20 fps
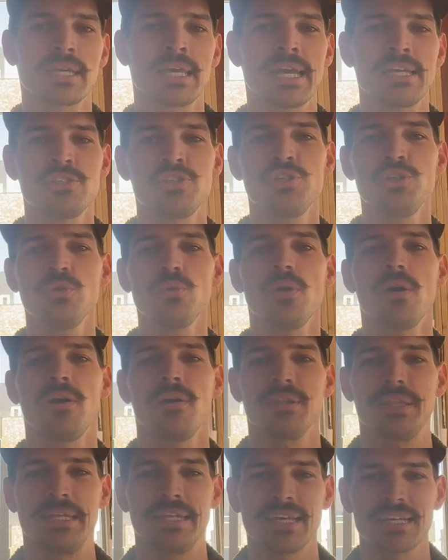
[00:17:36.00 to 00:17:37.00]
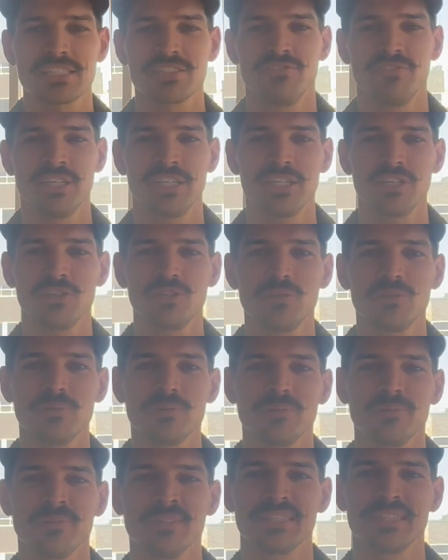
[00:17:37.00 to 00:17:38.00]
catch you on the next video
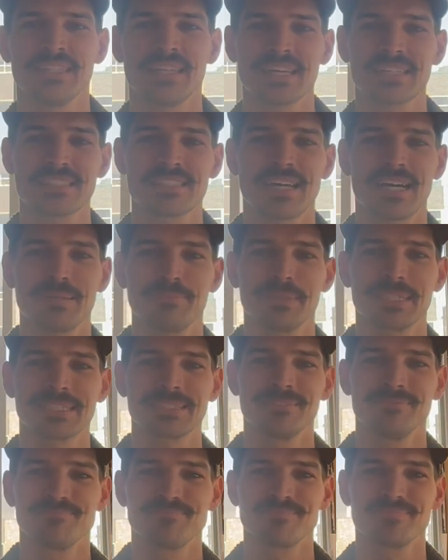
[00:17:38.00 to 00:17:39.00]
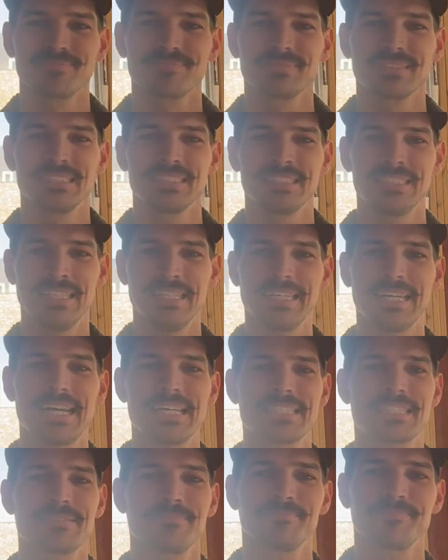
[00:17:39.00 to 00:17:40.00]
with the next topic. See you guys.